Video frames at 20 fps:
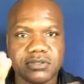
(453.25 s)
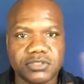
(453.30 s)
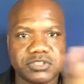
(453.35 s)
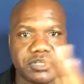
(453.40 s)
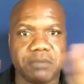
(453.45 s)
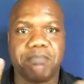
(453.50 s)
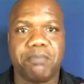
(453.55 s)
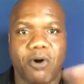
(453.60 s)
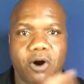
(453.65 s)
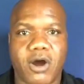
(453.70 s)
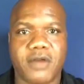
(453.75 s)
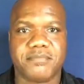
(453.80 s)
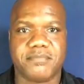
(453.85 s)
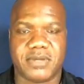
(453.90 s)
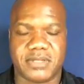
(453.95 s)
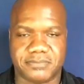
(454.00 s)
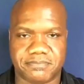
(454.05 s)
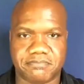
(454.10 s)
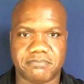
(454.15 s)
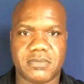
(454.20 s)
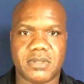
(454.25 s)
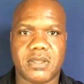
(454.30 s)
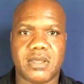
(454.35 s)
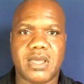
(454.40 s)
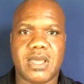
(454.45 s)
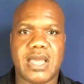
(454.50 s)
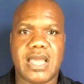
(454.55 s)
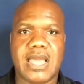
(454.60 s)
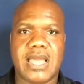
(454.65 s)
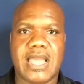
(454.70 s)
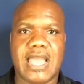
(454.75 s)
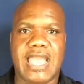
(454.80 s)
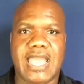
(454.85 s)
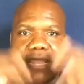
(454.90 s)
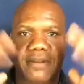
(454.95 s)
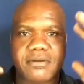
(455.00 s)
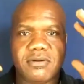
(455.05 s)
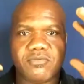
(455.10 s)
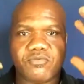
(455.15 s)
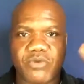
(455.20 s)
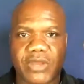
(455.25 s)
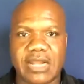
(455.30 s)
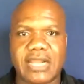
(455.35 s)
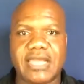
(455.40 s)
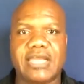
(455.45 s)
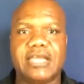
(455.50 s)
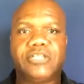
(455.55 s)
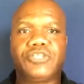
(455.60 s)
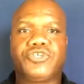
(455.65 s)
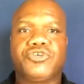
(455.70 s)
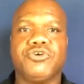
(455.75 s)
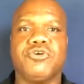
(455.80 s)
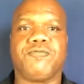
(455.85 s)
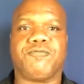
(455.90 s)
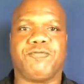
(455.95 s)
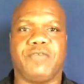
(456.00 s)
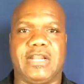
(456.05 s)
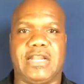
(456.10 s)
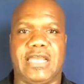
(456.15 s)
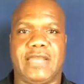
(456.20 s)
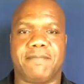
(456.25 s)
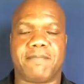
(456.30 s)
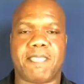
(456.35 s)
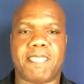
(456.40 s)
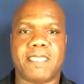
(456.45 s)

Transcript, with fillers: department. And really and truthfully,